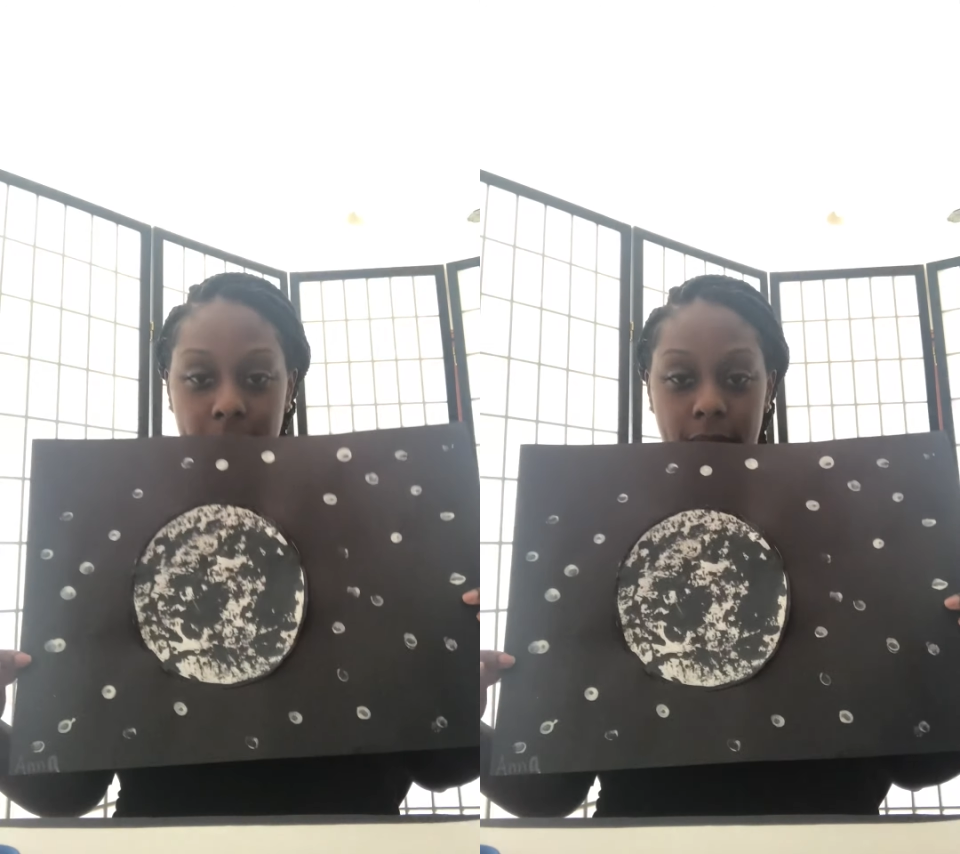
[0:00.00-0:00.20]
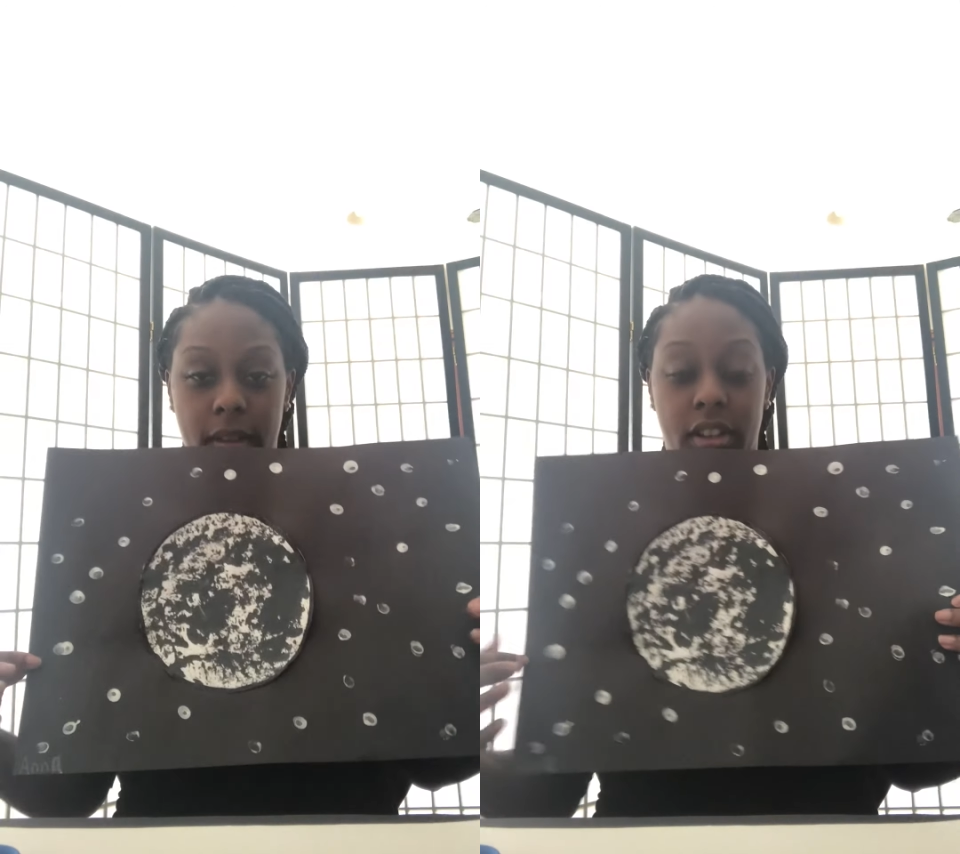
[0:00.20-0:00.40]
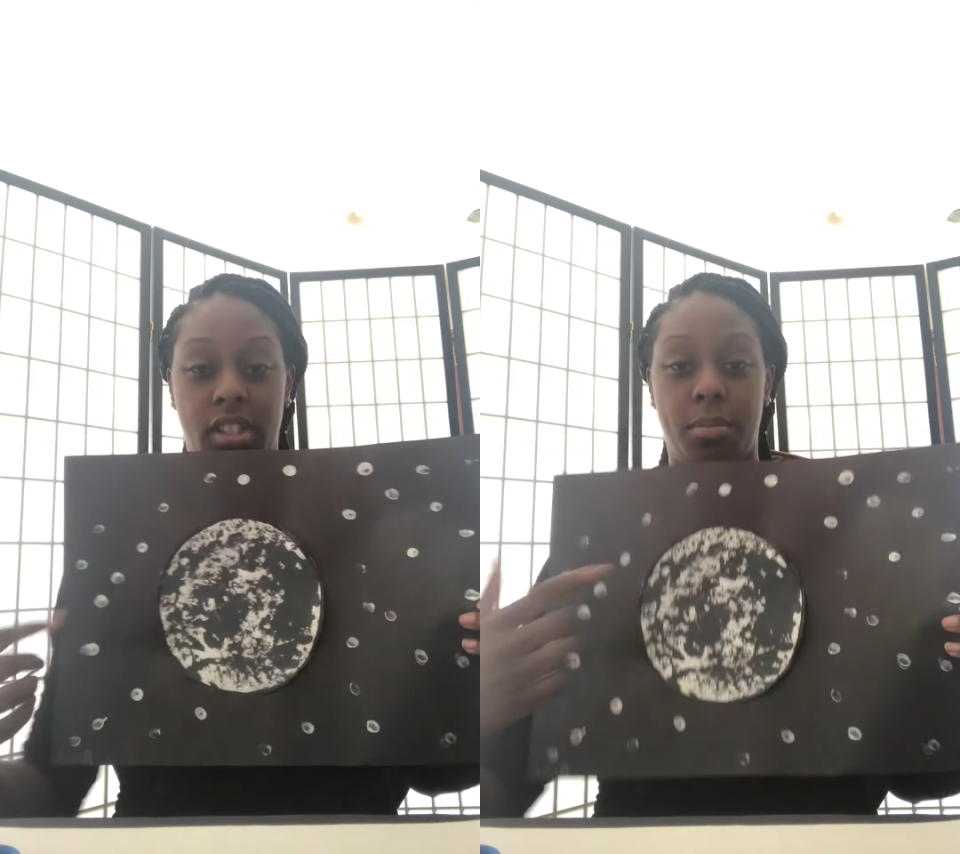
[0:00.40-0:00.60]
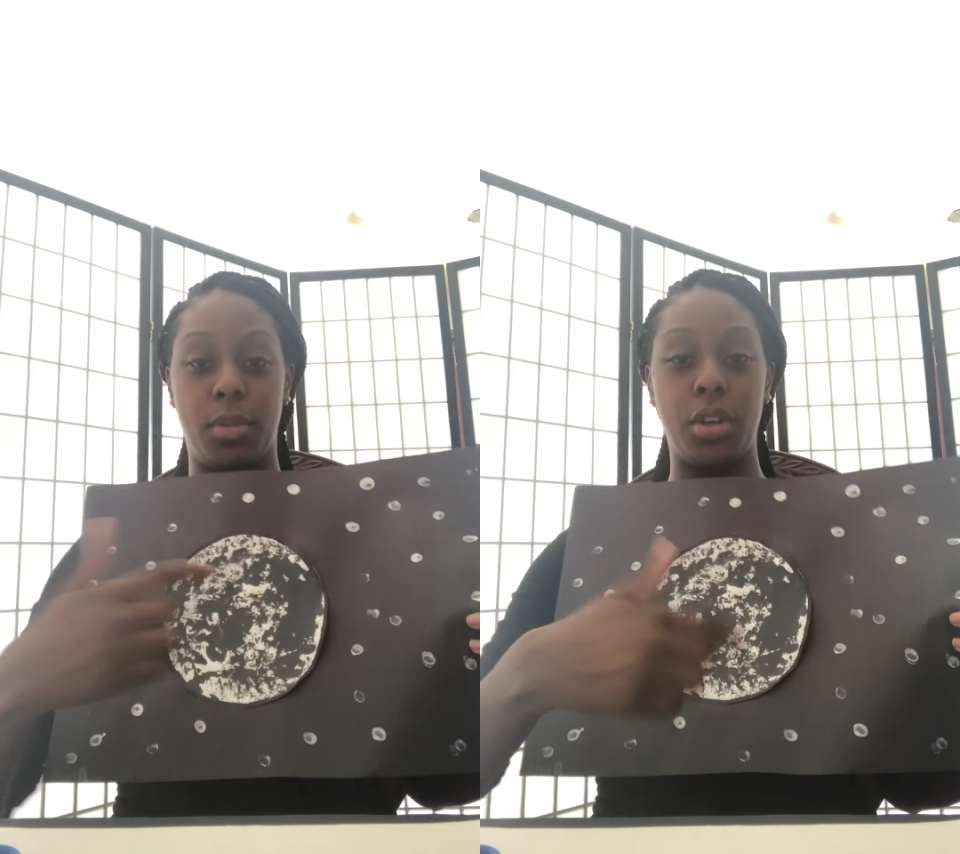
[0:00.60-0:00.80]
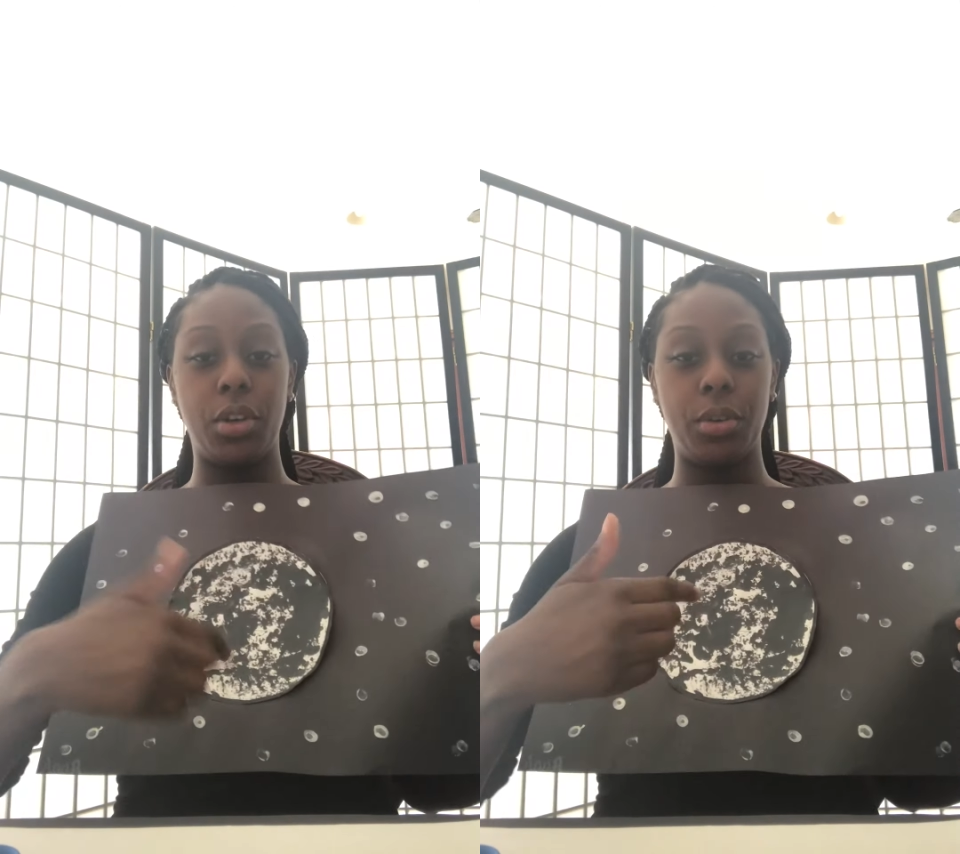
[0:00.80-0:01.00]
There's the
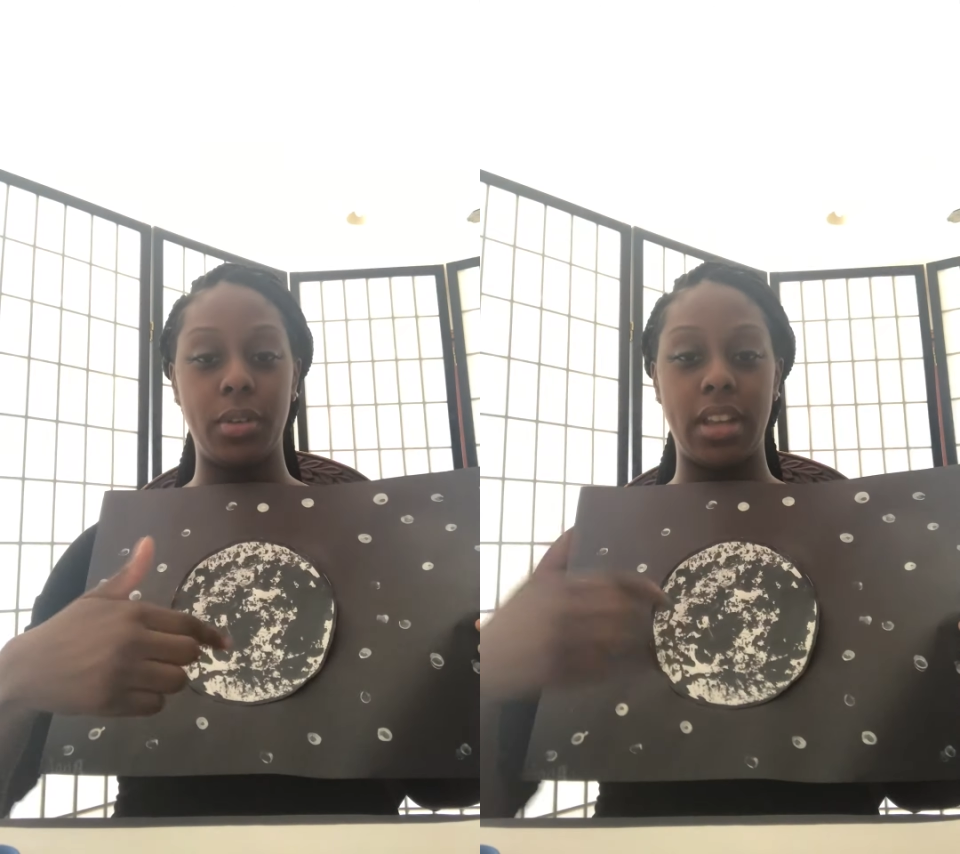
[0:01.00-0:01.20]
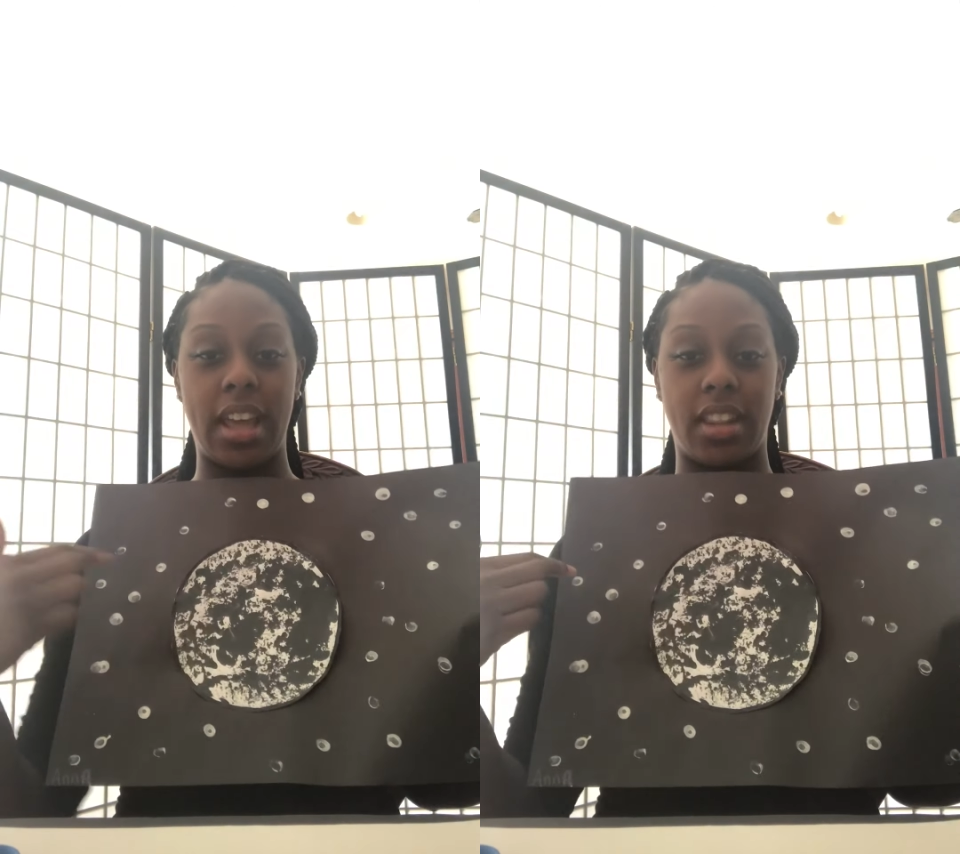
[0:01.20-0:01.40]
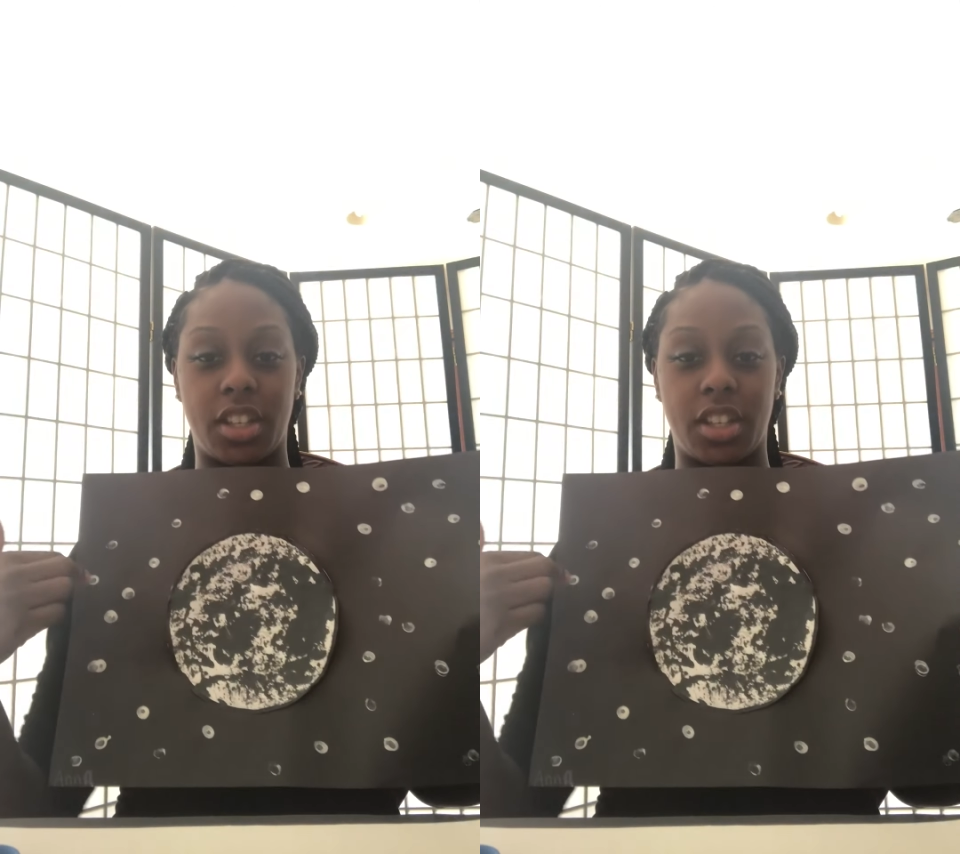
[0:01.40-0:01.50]
moon and the